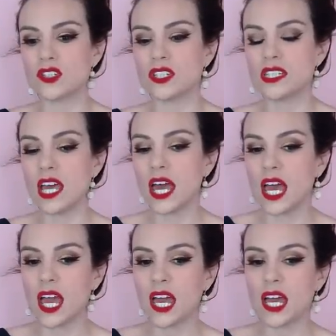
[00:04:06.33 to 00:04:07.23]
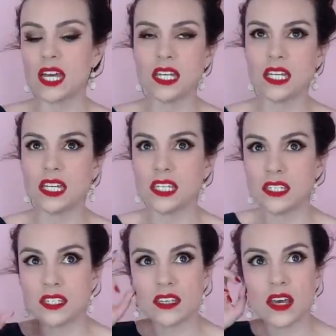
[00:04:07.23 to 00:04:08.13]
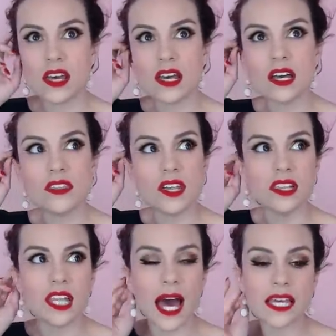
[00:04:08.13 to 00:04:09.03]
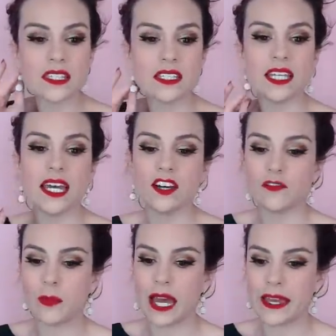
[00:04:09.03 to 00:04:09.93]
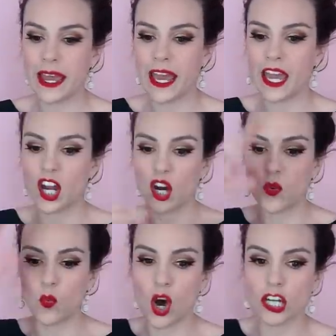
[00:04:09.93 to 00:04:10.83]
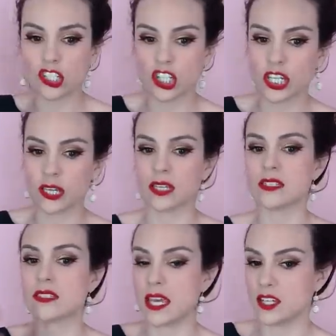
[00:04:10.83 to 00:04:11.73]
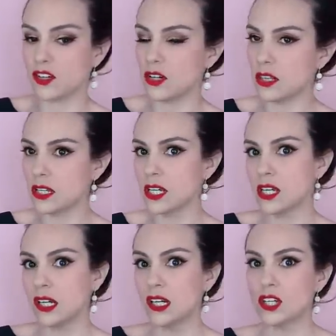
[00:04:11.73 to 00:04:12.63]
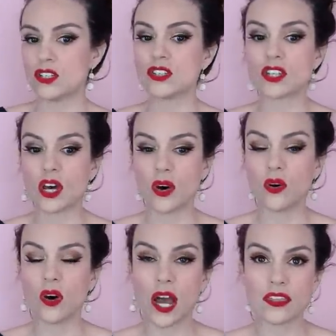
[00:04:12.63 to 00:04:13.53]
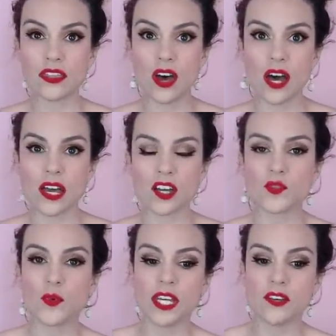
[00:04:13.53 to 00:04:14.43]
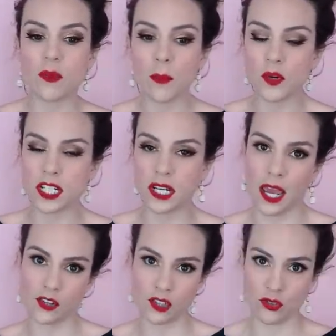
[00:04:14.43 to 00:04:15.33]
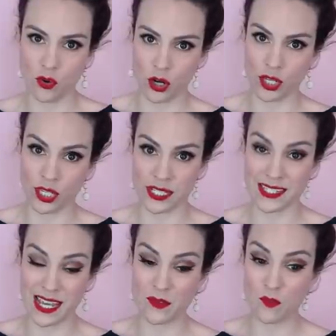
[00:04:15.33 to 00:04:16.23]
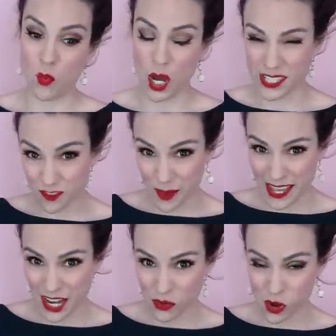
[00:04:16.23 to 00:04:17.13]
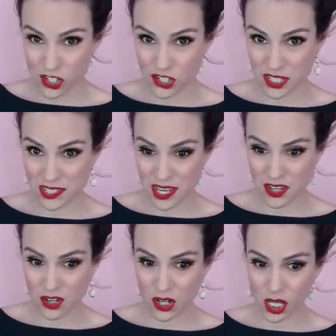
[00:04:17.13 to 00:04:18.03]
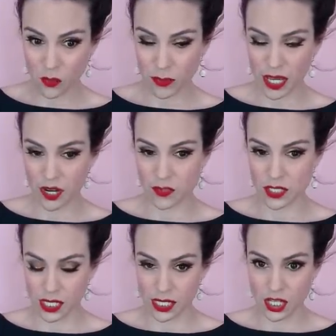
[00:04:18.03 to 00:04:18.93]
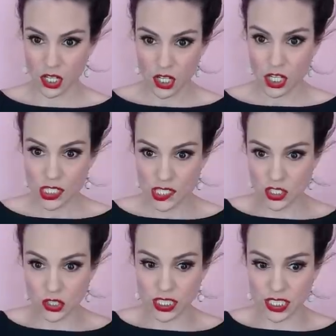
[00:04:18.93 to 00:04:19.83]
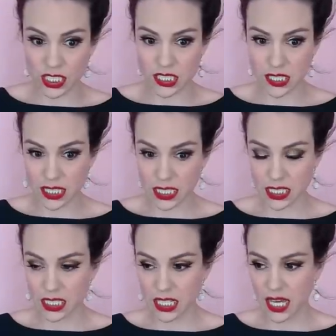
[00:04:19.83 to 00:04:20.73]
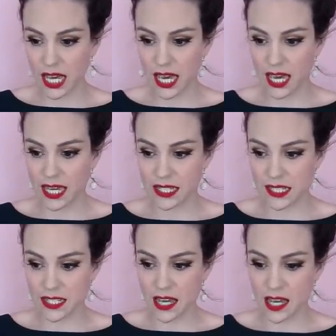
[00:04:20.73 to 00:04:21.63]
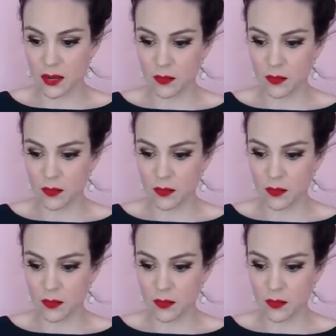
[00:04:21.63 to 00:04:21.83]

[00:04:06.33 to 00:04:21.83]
today is the last day of my hair washing cycle. So I thought, because we remember we did a hair tutorial on day one of my hair washing cycle when my hair was like silky clean. And